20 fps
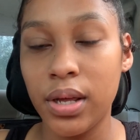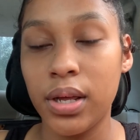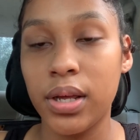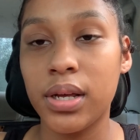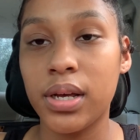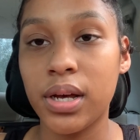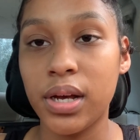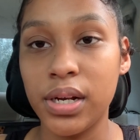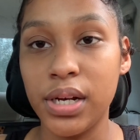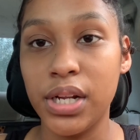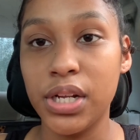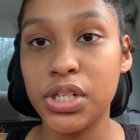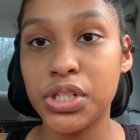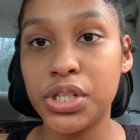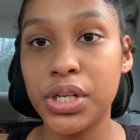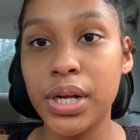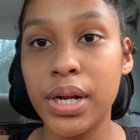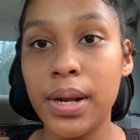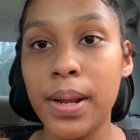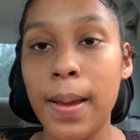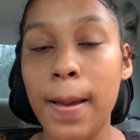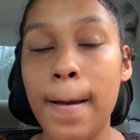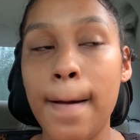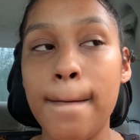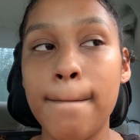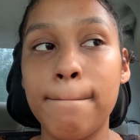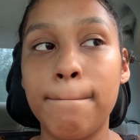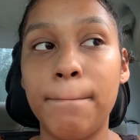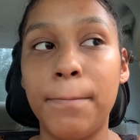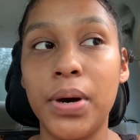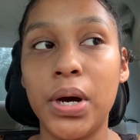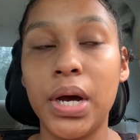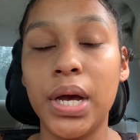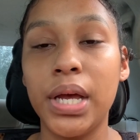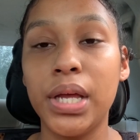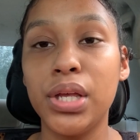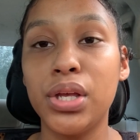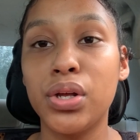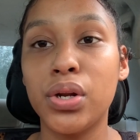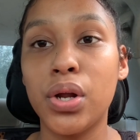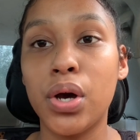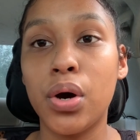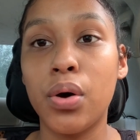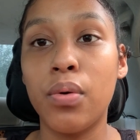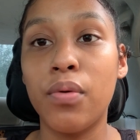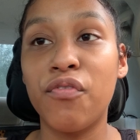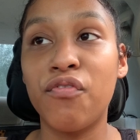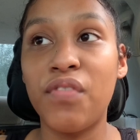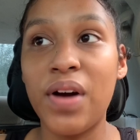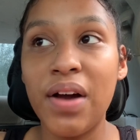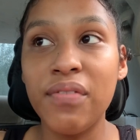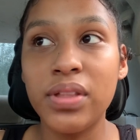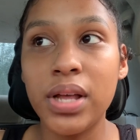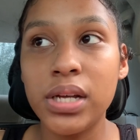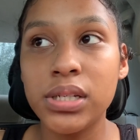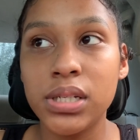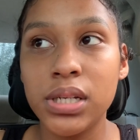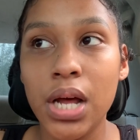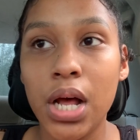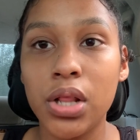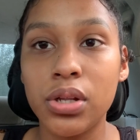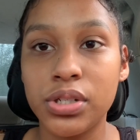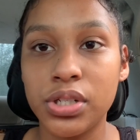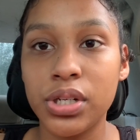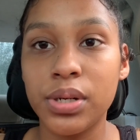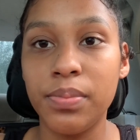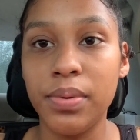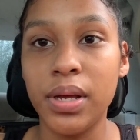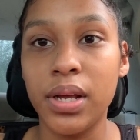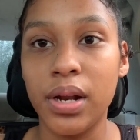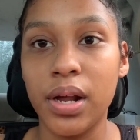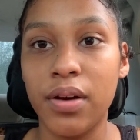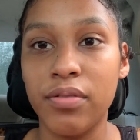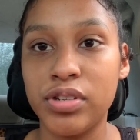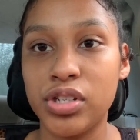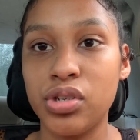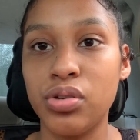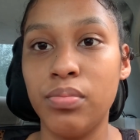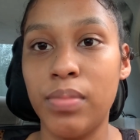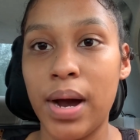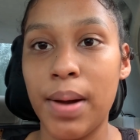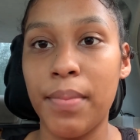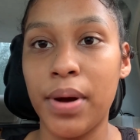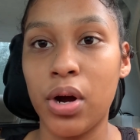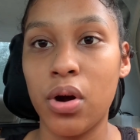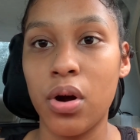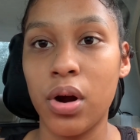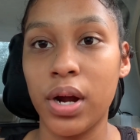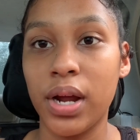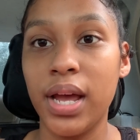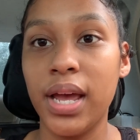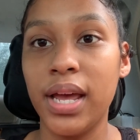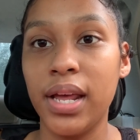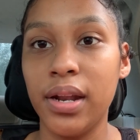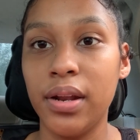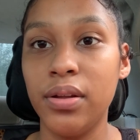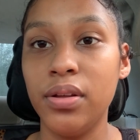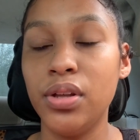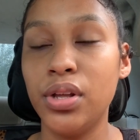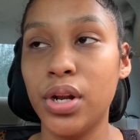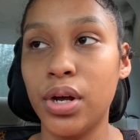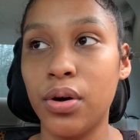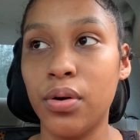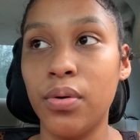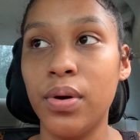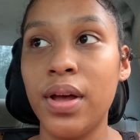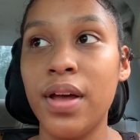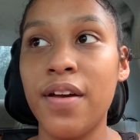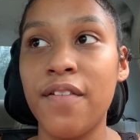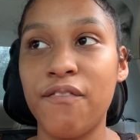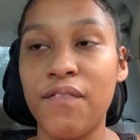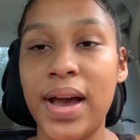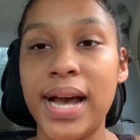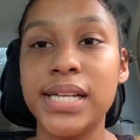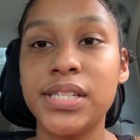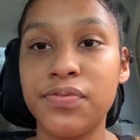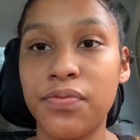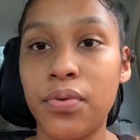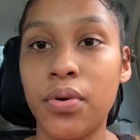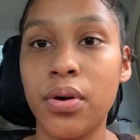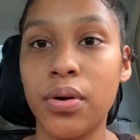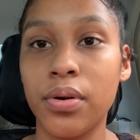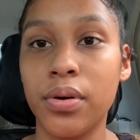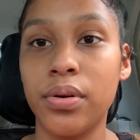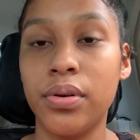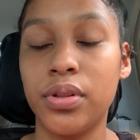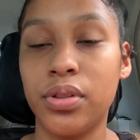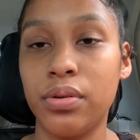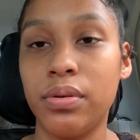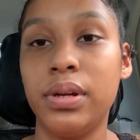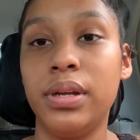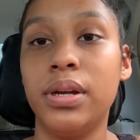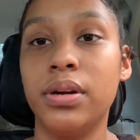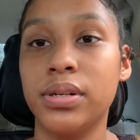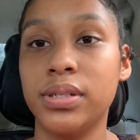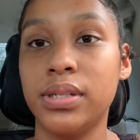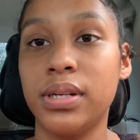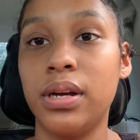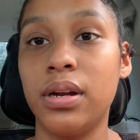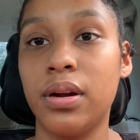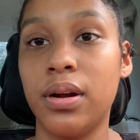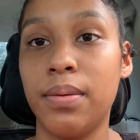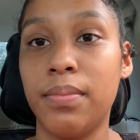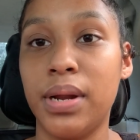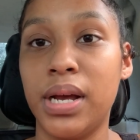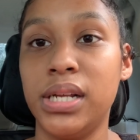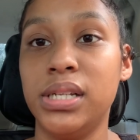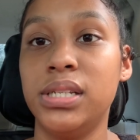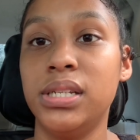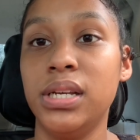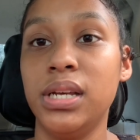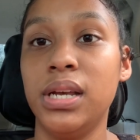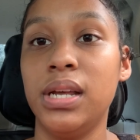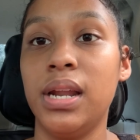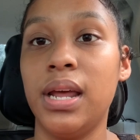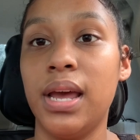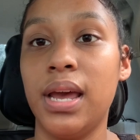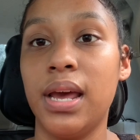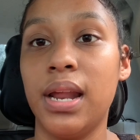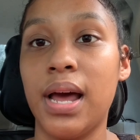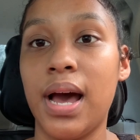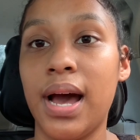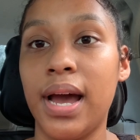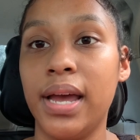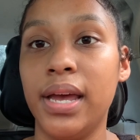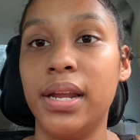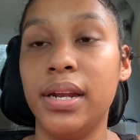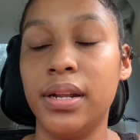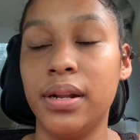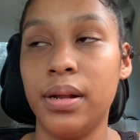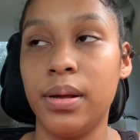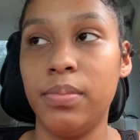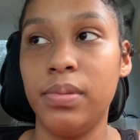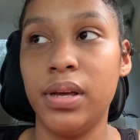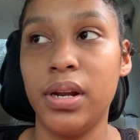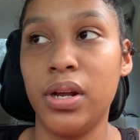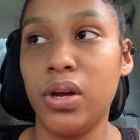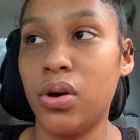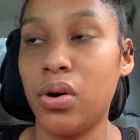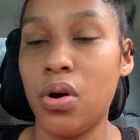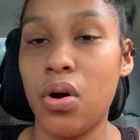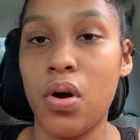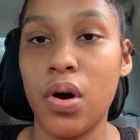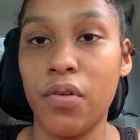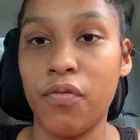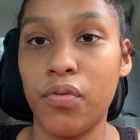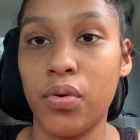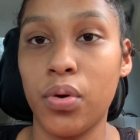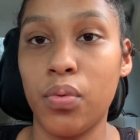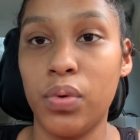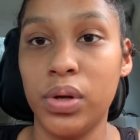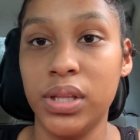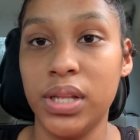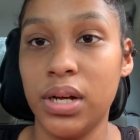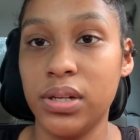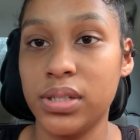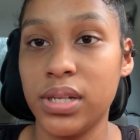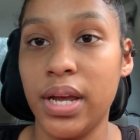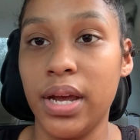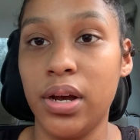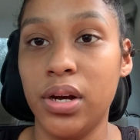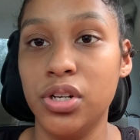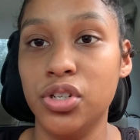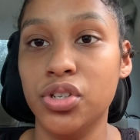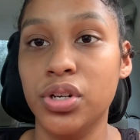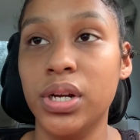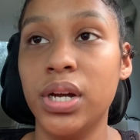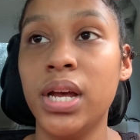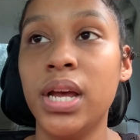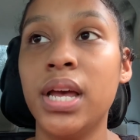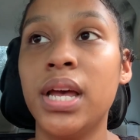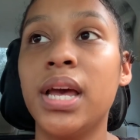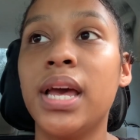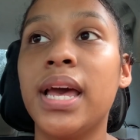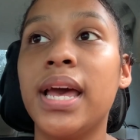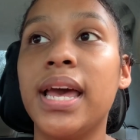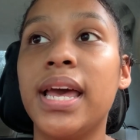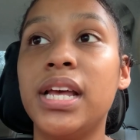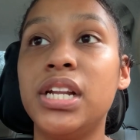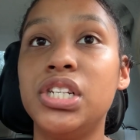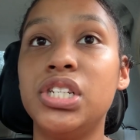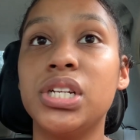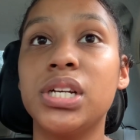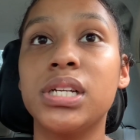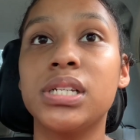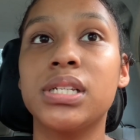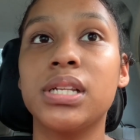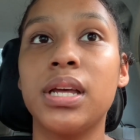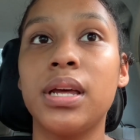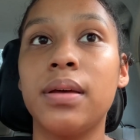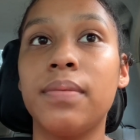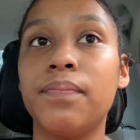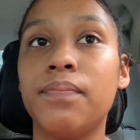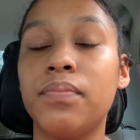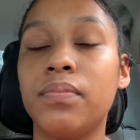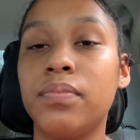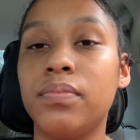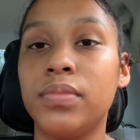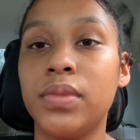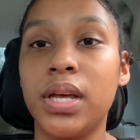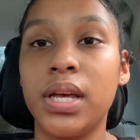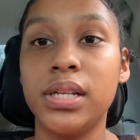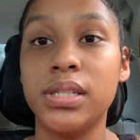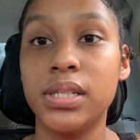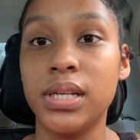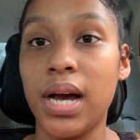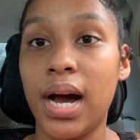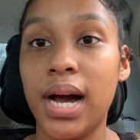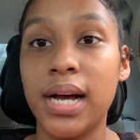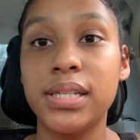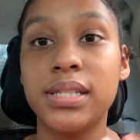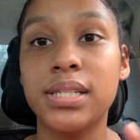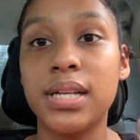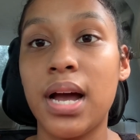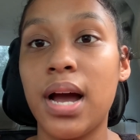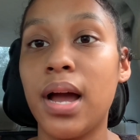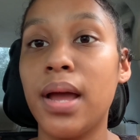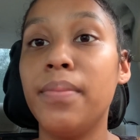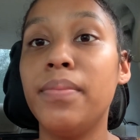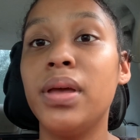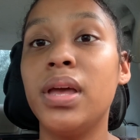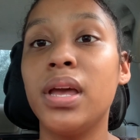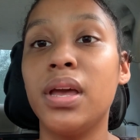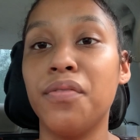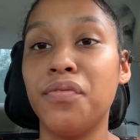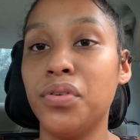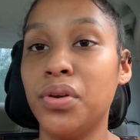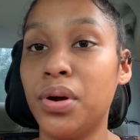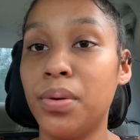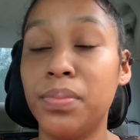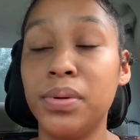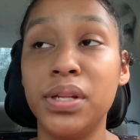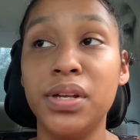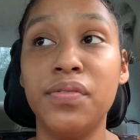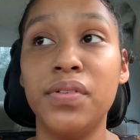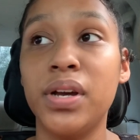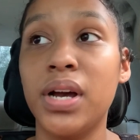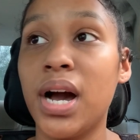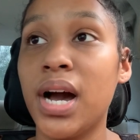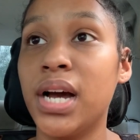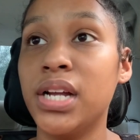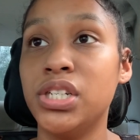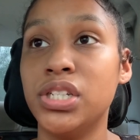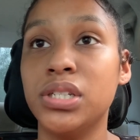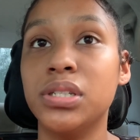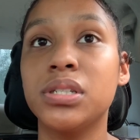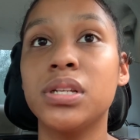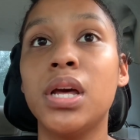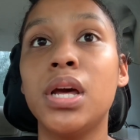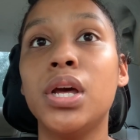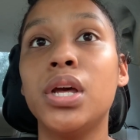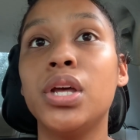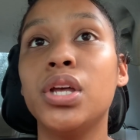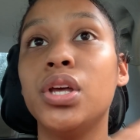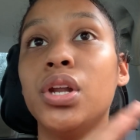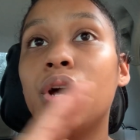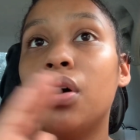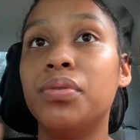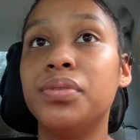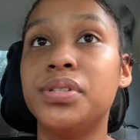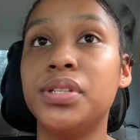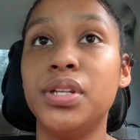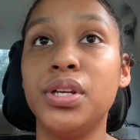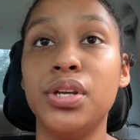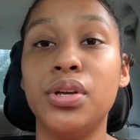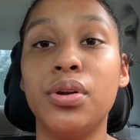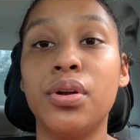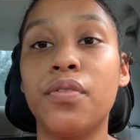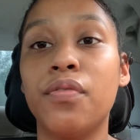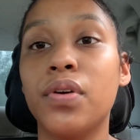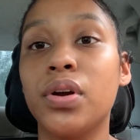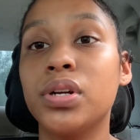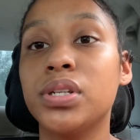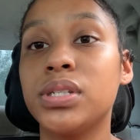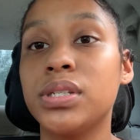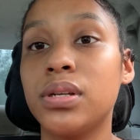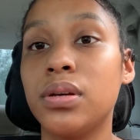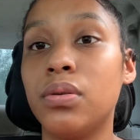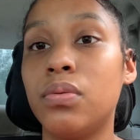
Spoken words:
condition, but you know, $5,000 should be enough to buy my car. And you know, fast forward 3 years later, I'm 19 and I ended up getting a car for $1,800. It just is God's timing. If you don't believe in God, just, you know, the universe